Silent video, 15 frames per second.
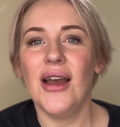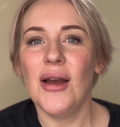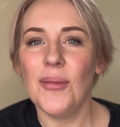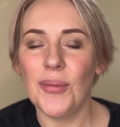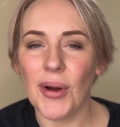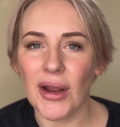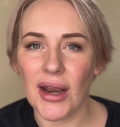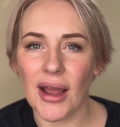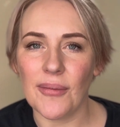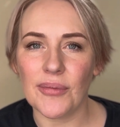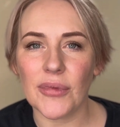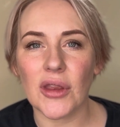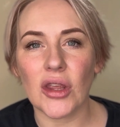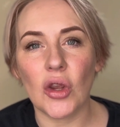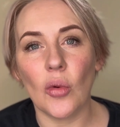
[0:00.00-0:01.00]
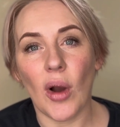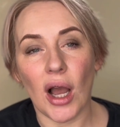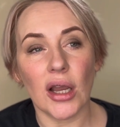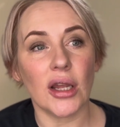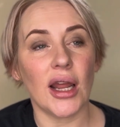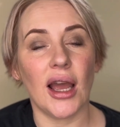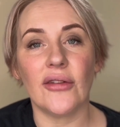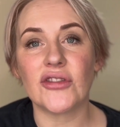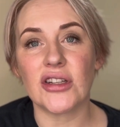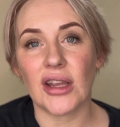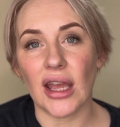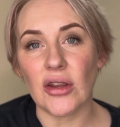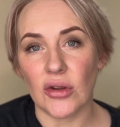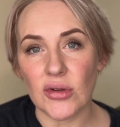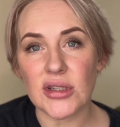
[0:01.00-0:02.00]
But you are going to have to
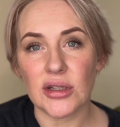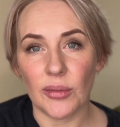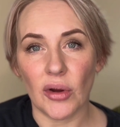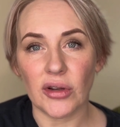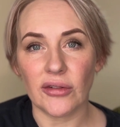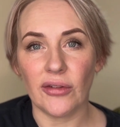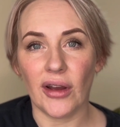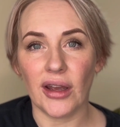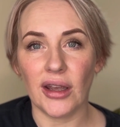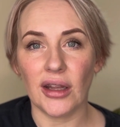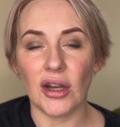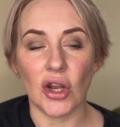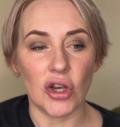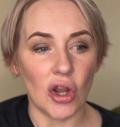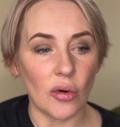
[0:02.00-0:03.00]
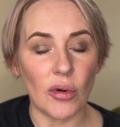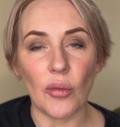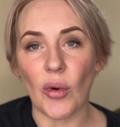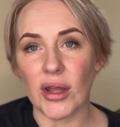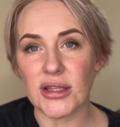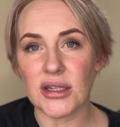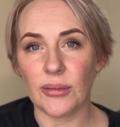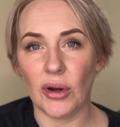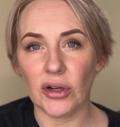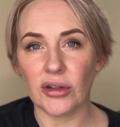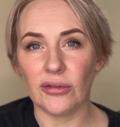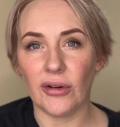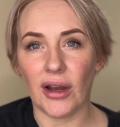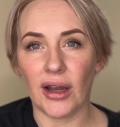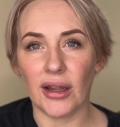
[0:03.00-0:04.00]
get used to modifying and knowing when to
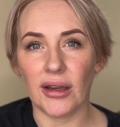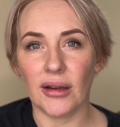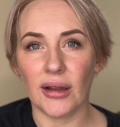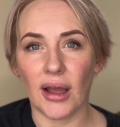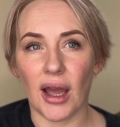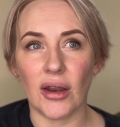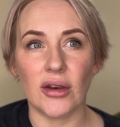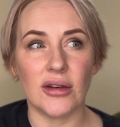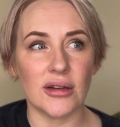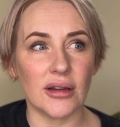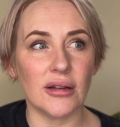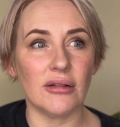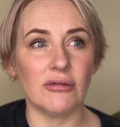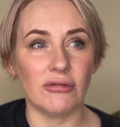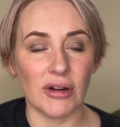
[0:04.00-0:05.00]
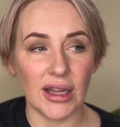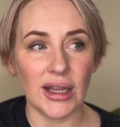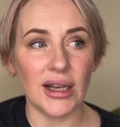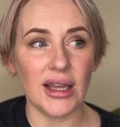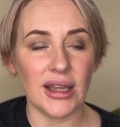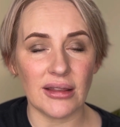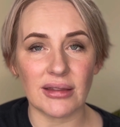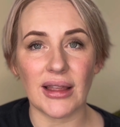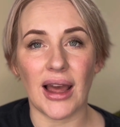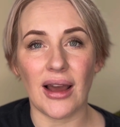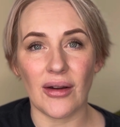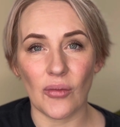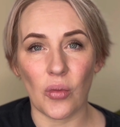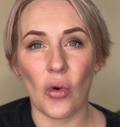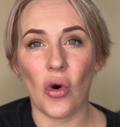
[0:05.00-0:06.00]
modify. And really,
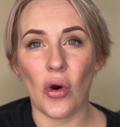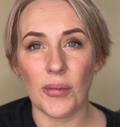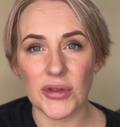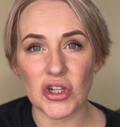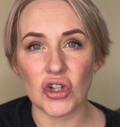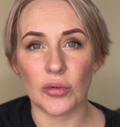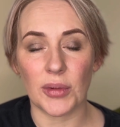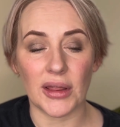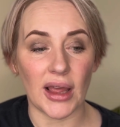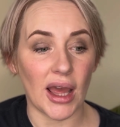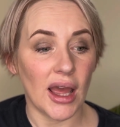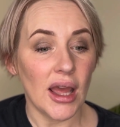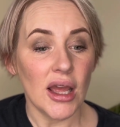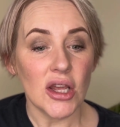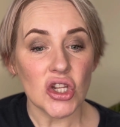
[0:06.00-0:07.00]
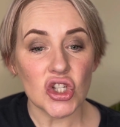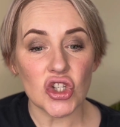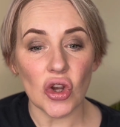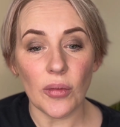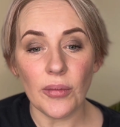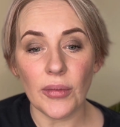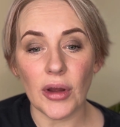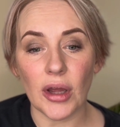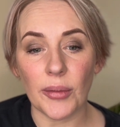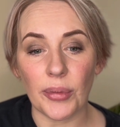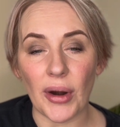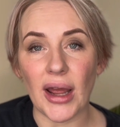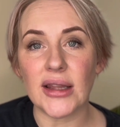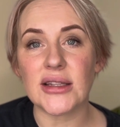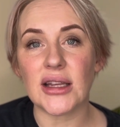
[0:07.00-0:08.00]
that warmth should be there. Some
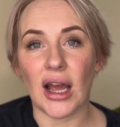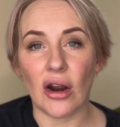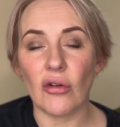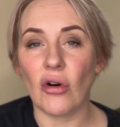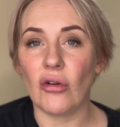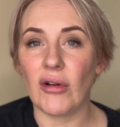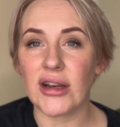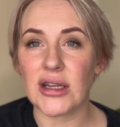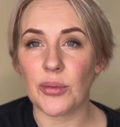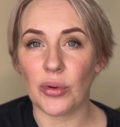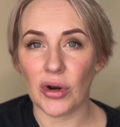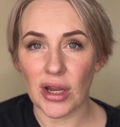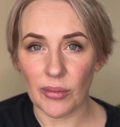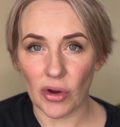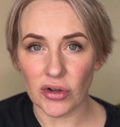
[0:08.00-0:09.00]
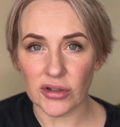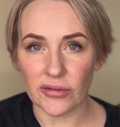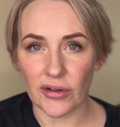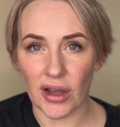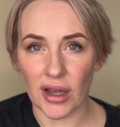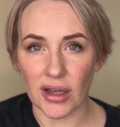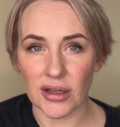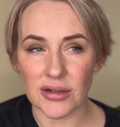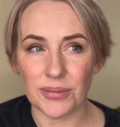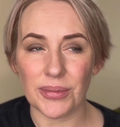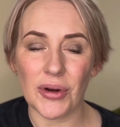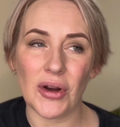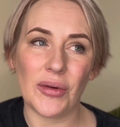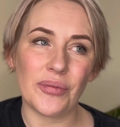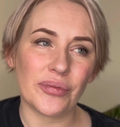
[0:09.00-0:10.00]
brands are already pre-modified,
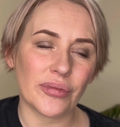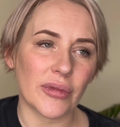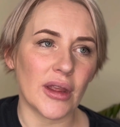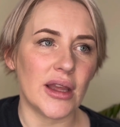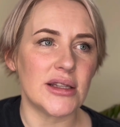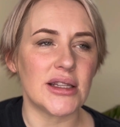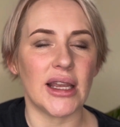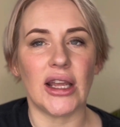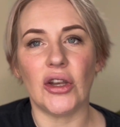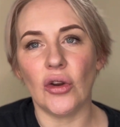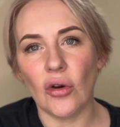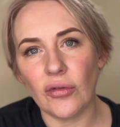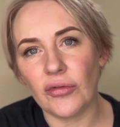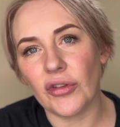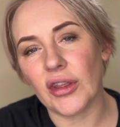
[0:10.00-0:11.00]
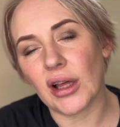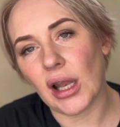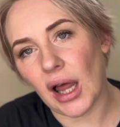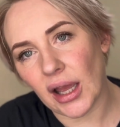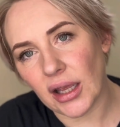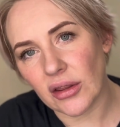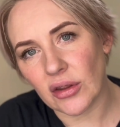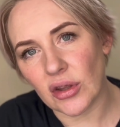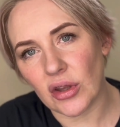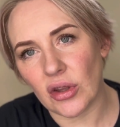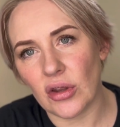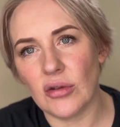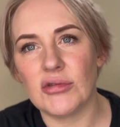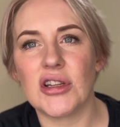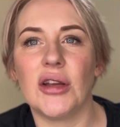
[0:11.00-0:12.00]
but is it enough for the client that you're
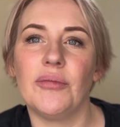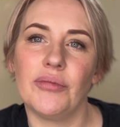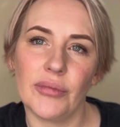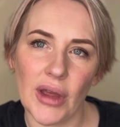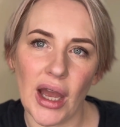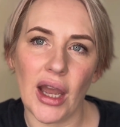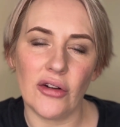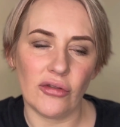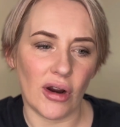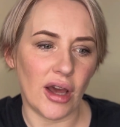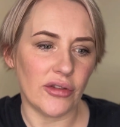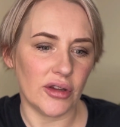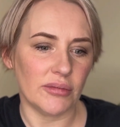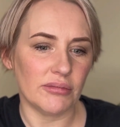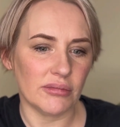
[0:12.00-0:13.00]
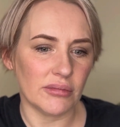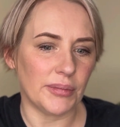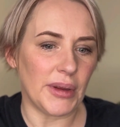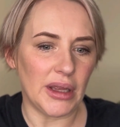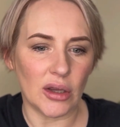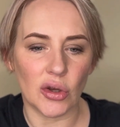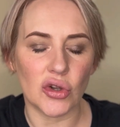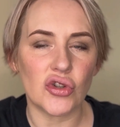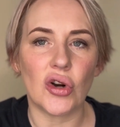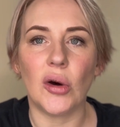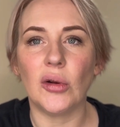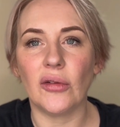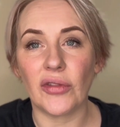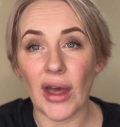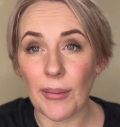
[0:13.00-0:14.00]
using? I'd rather be in
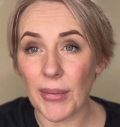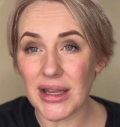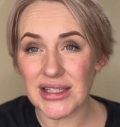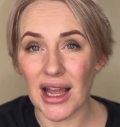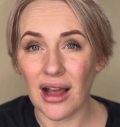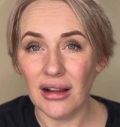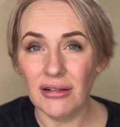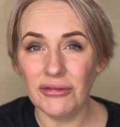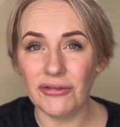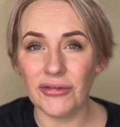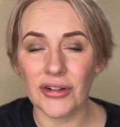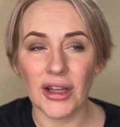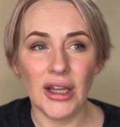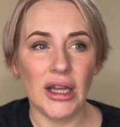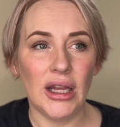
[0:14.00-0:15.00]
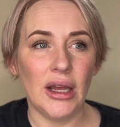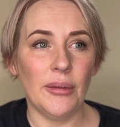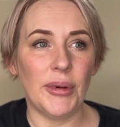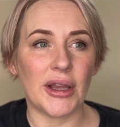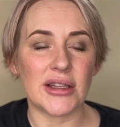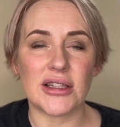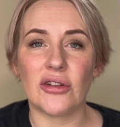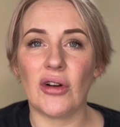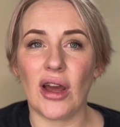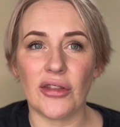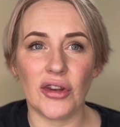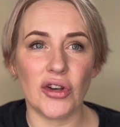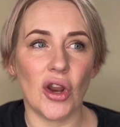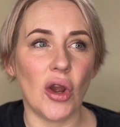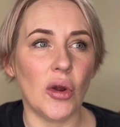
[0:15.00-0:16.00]
control of that myself, because I'd
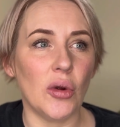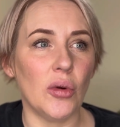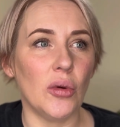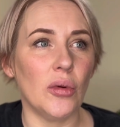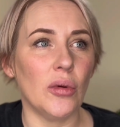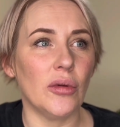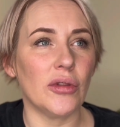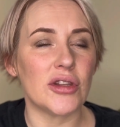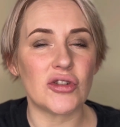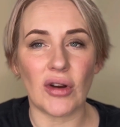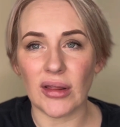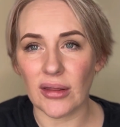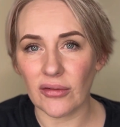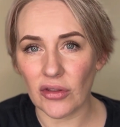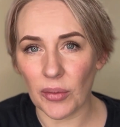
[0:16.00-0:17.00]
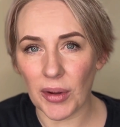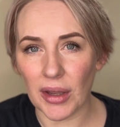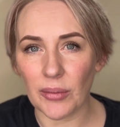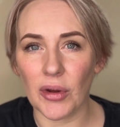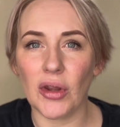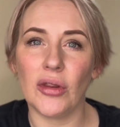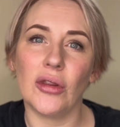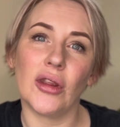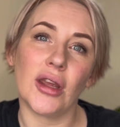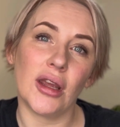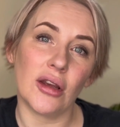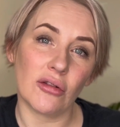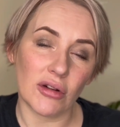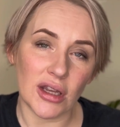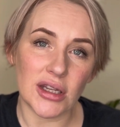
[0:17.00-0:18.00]
rather know the strength of the pigment, the
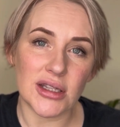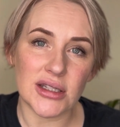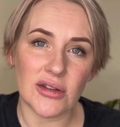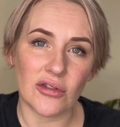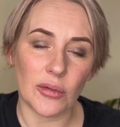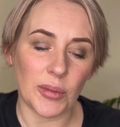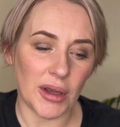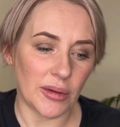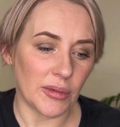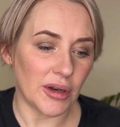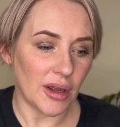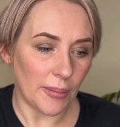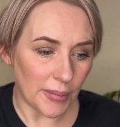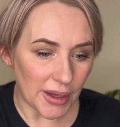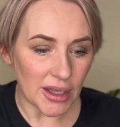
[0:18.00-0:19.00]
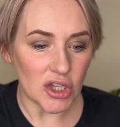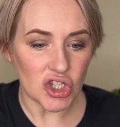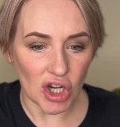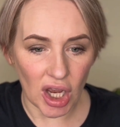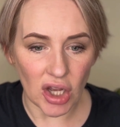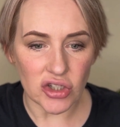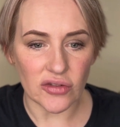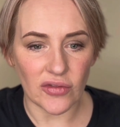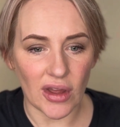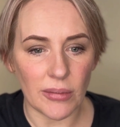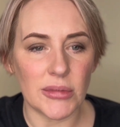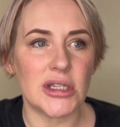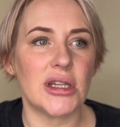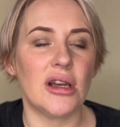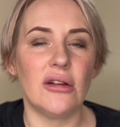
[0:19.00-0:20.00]
ingredients of the pigment, and be in charge of that
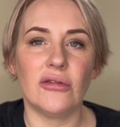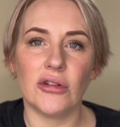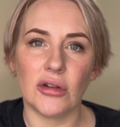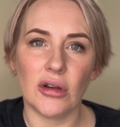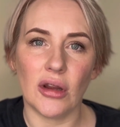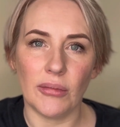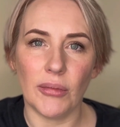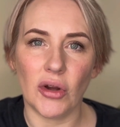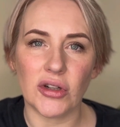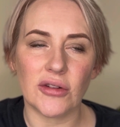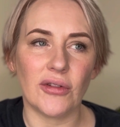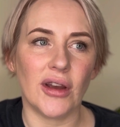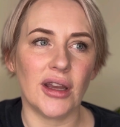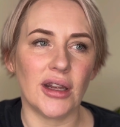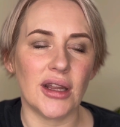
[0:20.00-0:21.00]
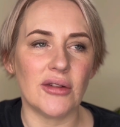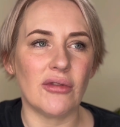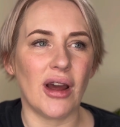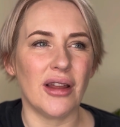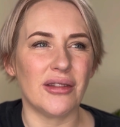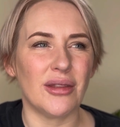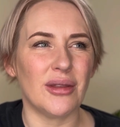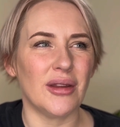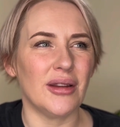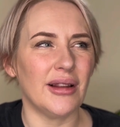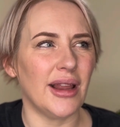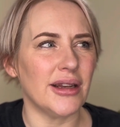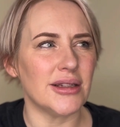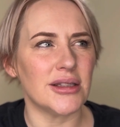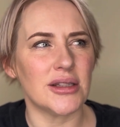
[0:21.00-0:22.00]
myself and modifying it, rather than
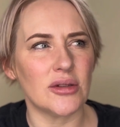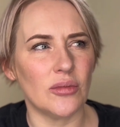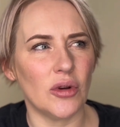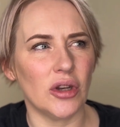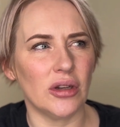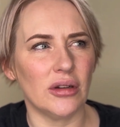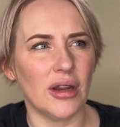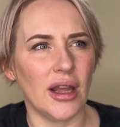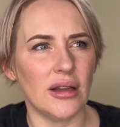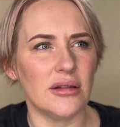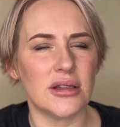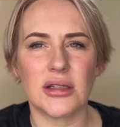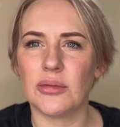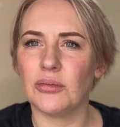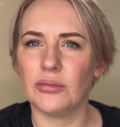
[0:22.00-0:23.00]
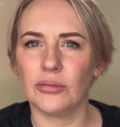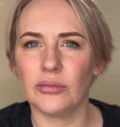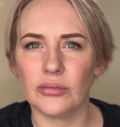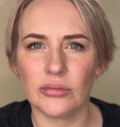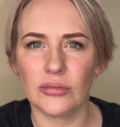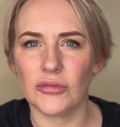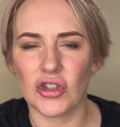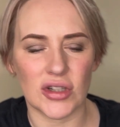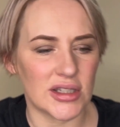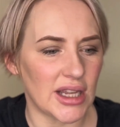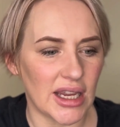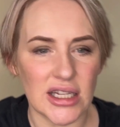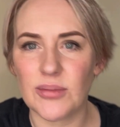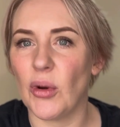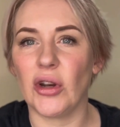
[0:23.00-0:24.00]
letting someone else just
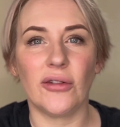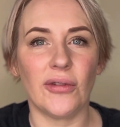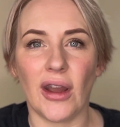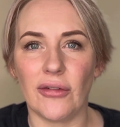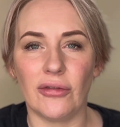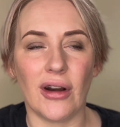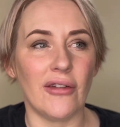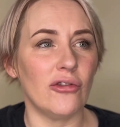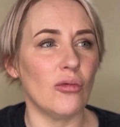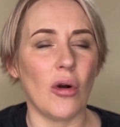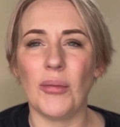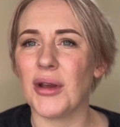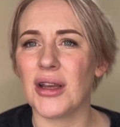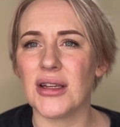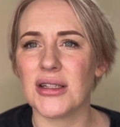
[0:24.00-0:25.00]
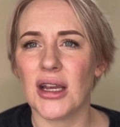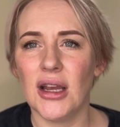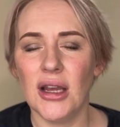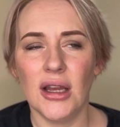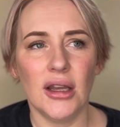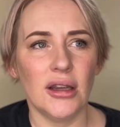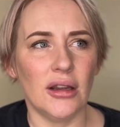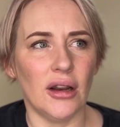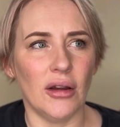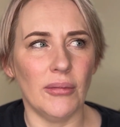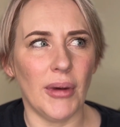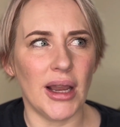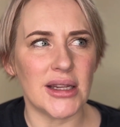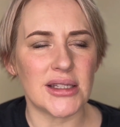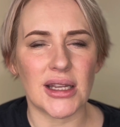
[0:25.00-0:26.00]
say it's modified for everyone, because, you know,
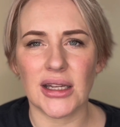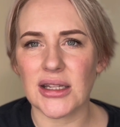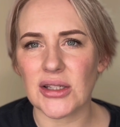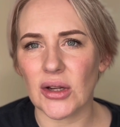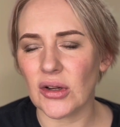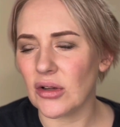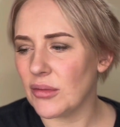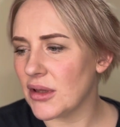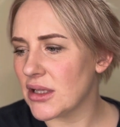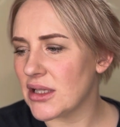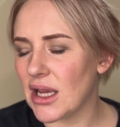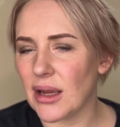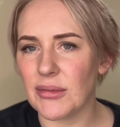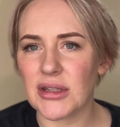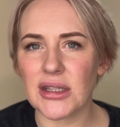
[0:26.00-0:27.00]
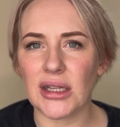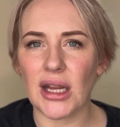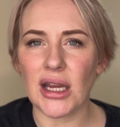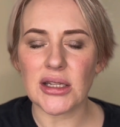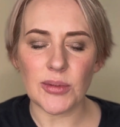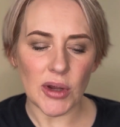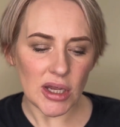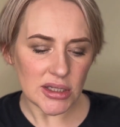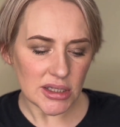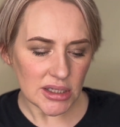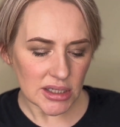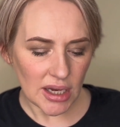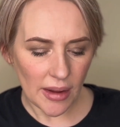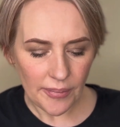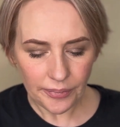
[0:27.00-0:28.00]
my skin is not going to be the same as the next person's
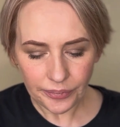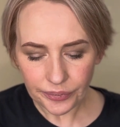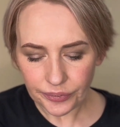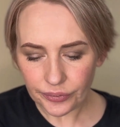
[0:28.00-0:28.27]
skin.